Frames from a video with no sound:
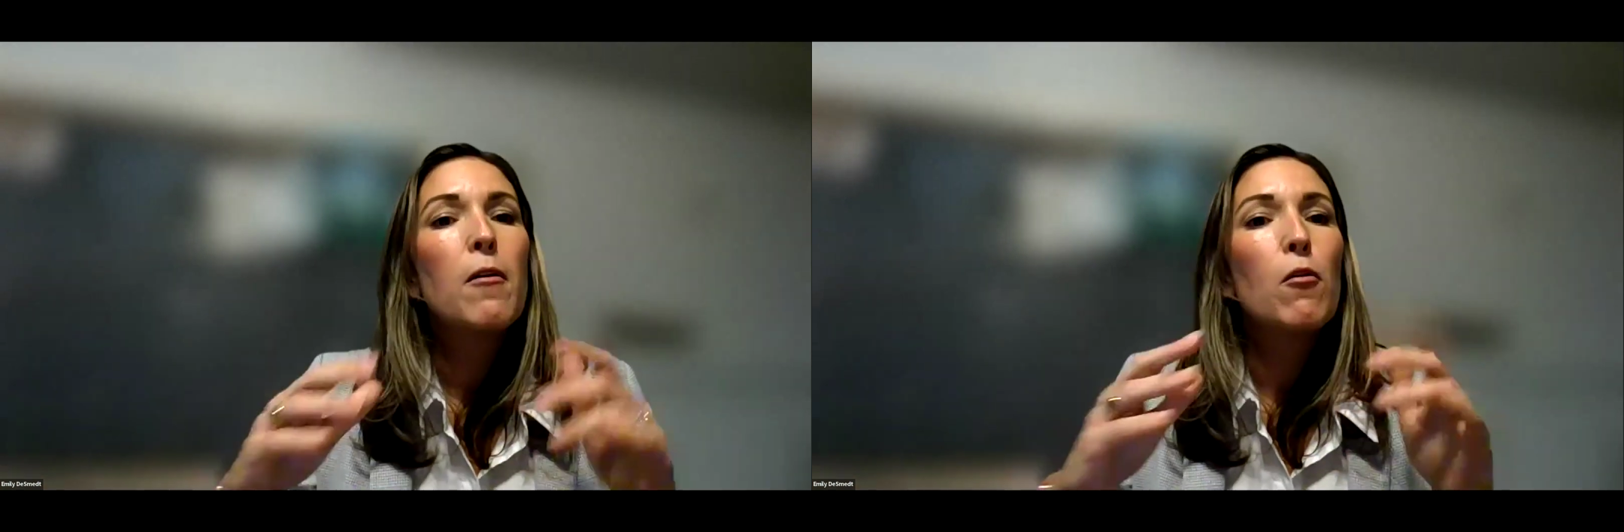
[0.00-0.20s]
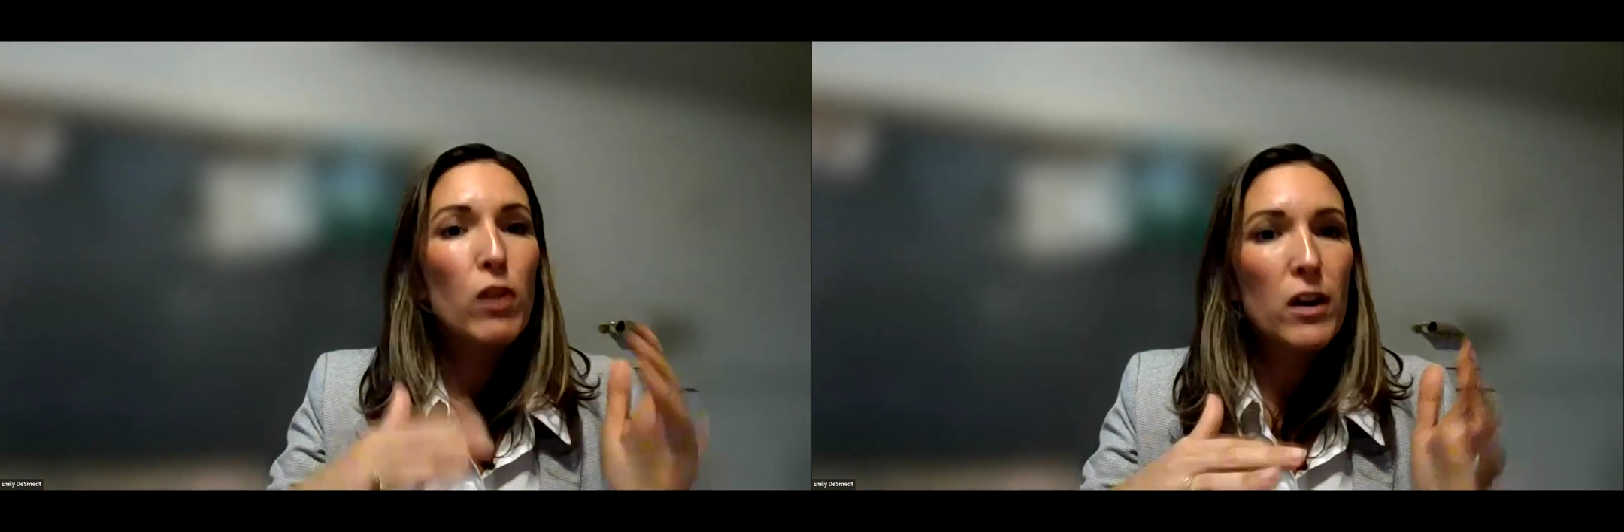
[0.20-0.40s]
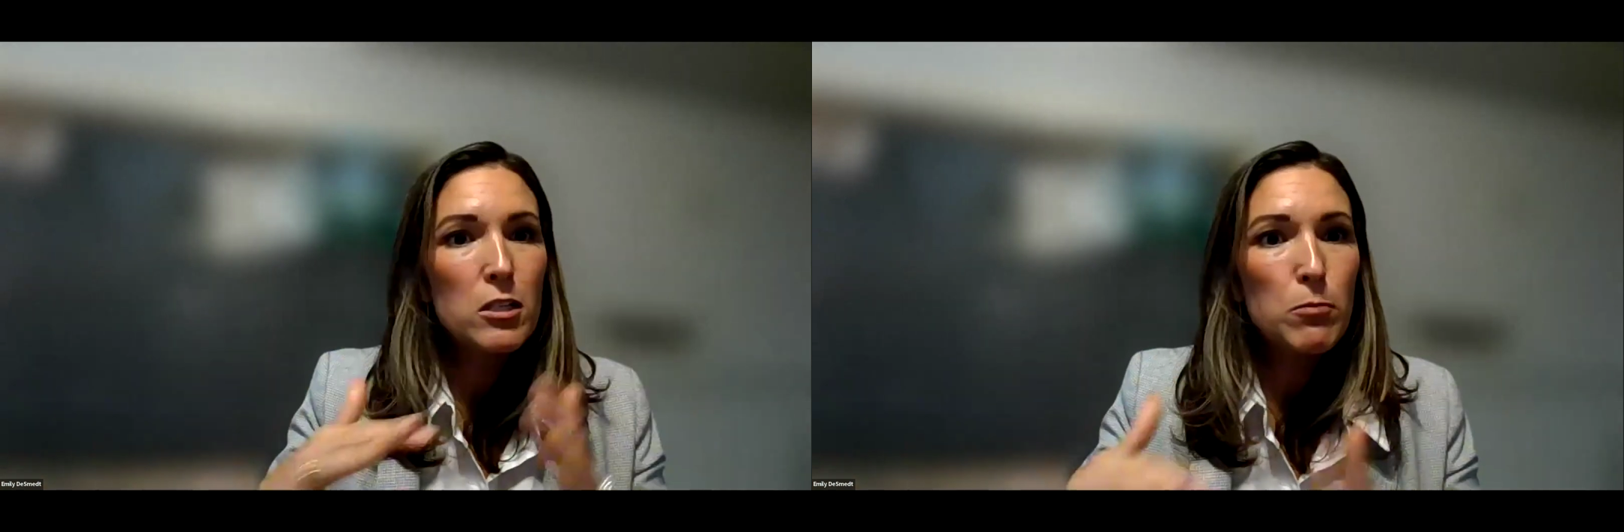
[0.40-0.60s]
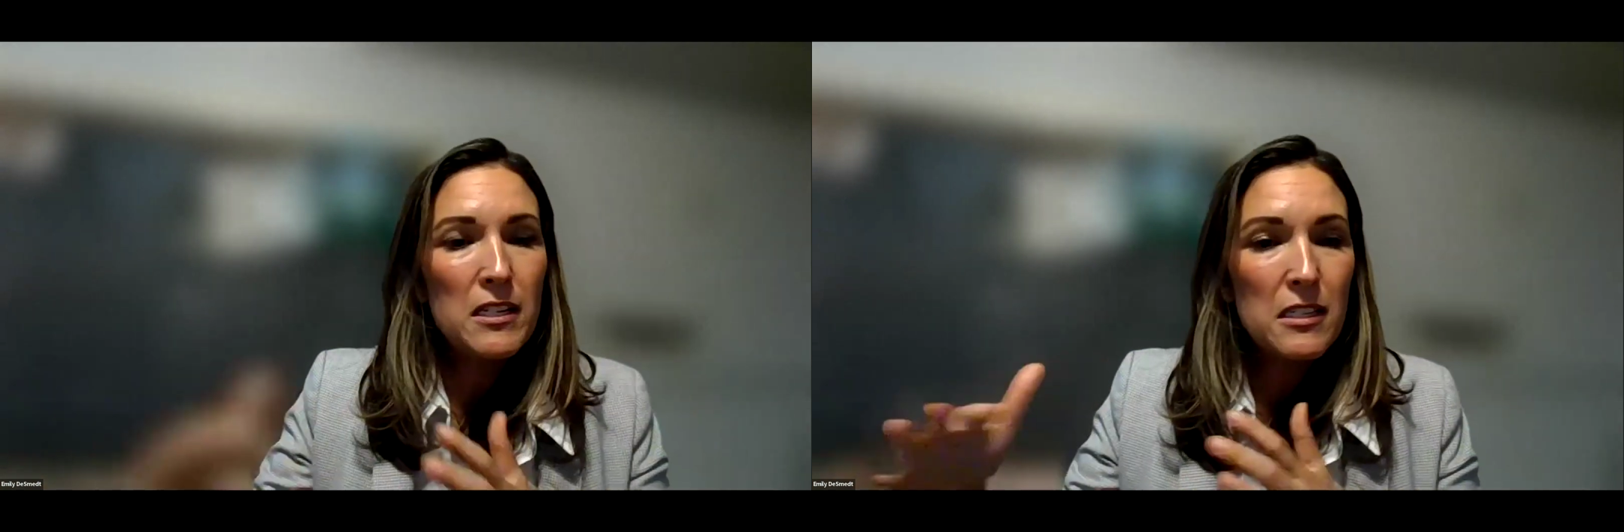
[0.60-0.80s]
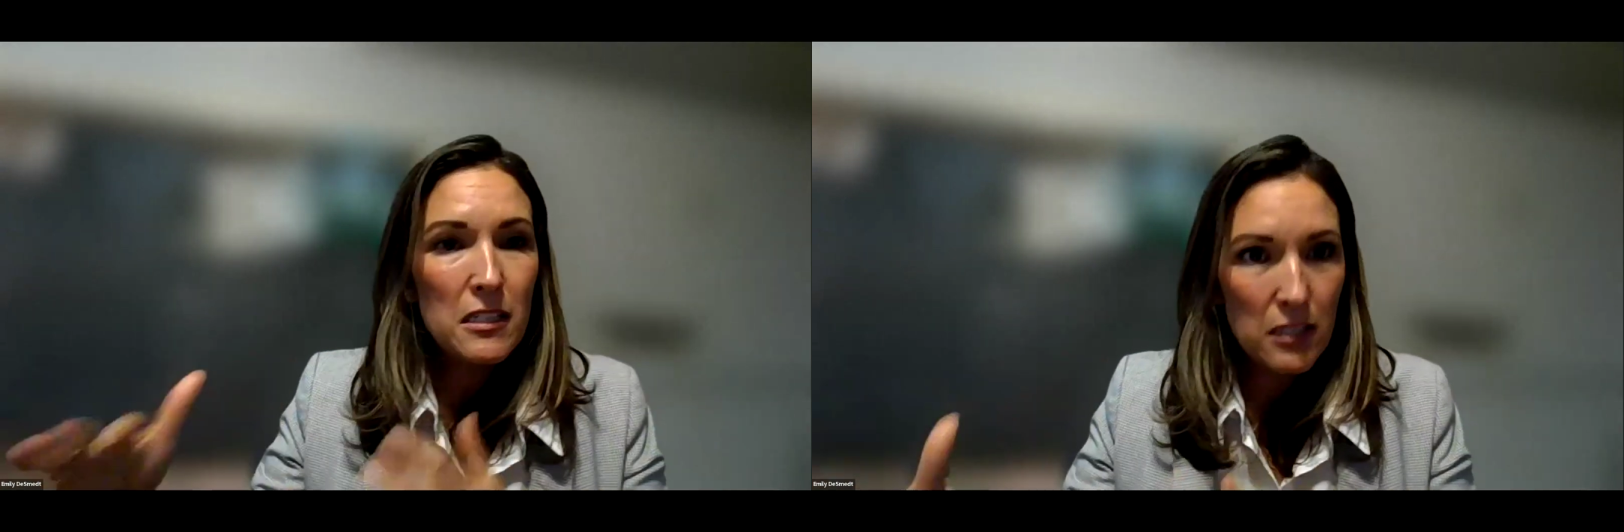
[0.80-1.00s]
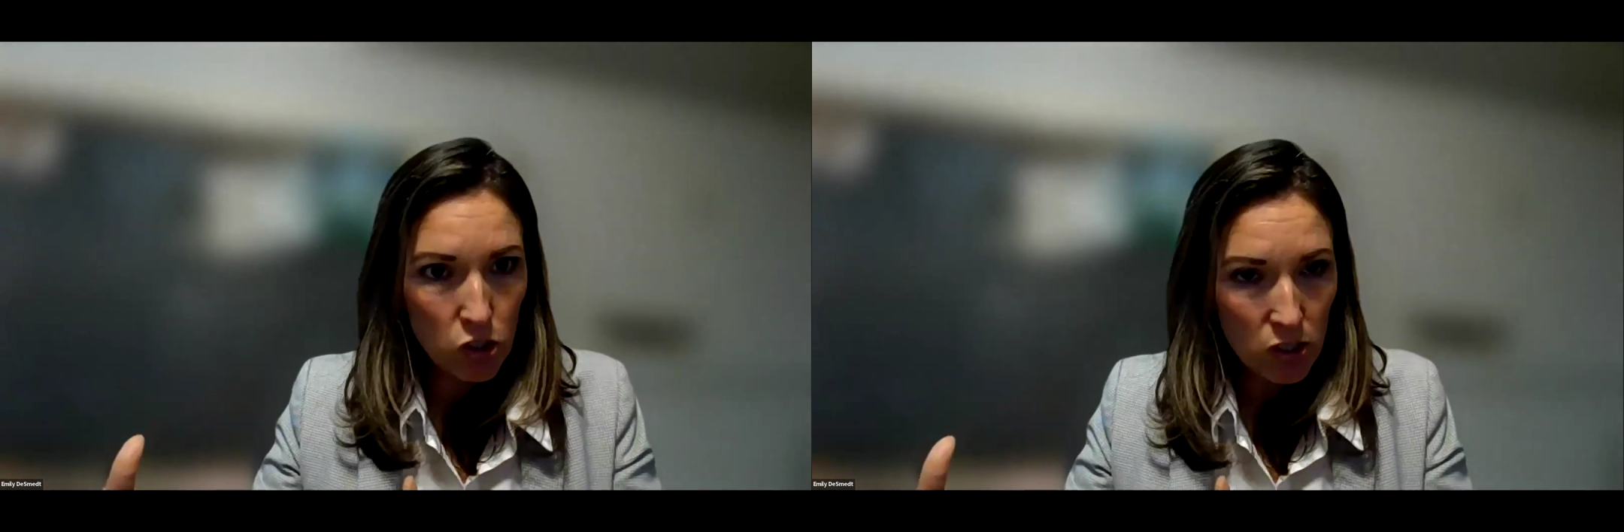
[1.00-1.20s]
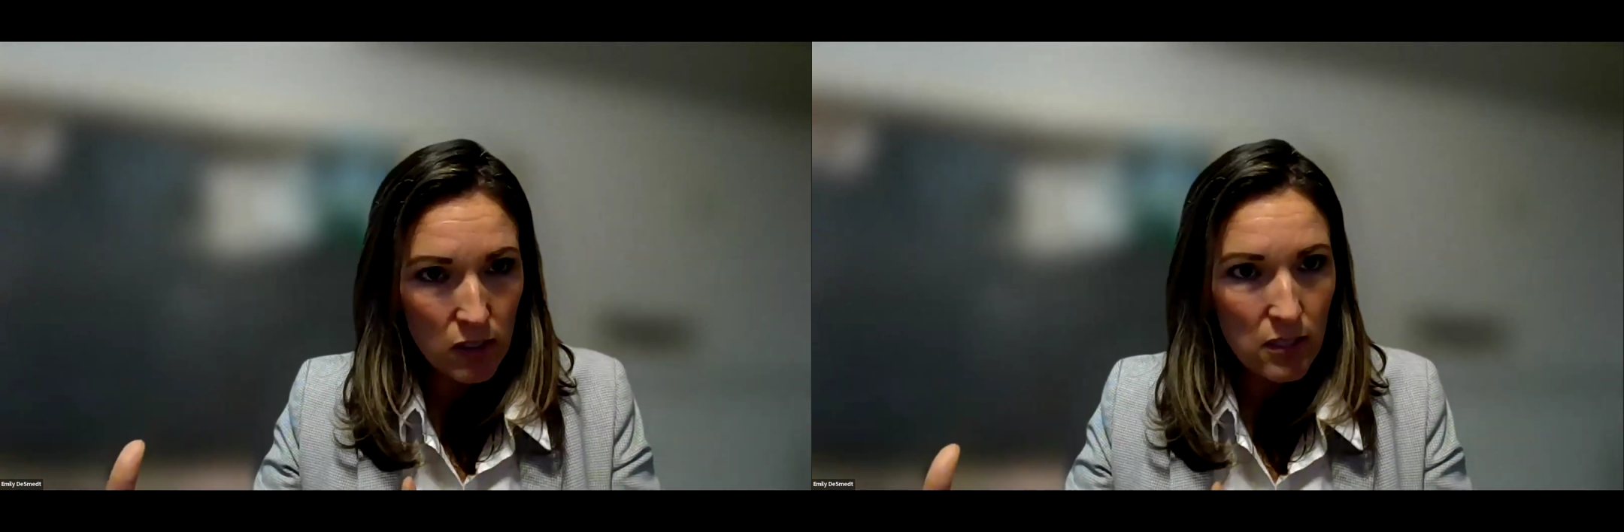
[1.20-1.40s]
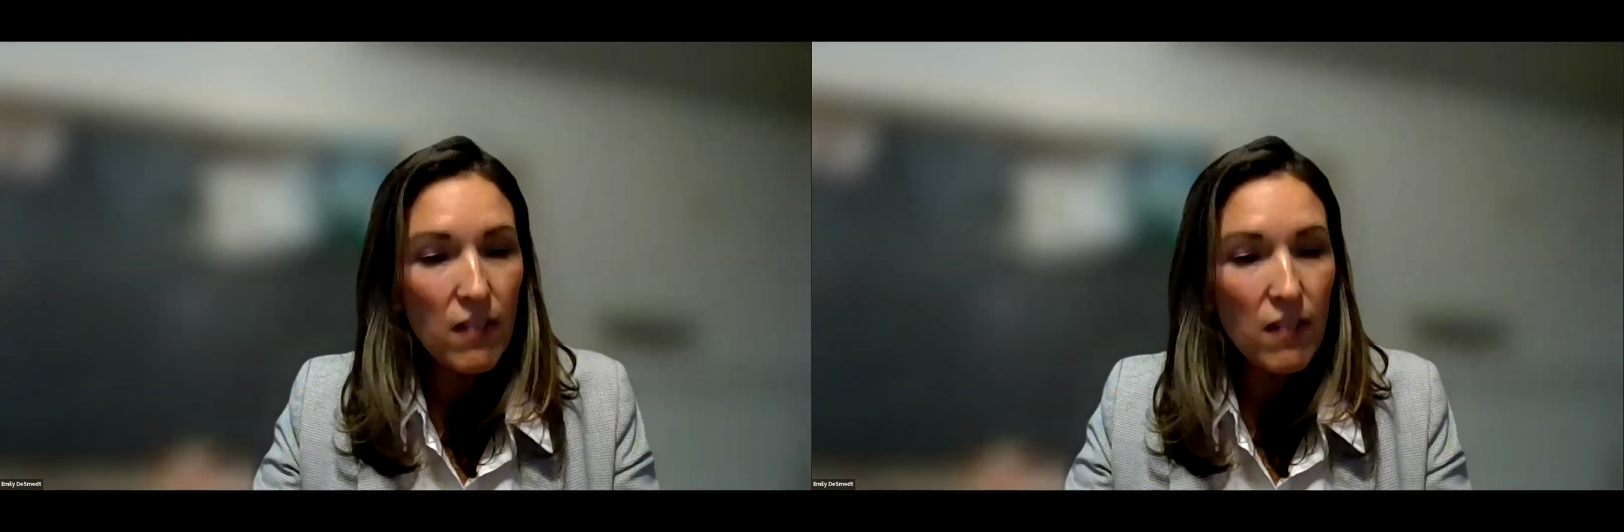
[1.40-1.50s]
race-based decisions.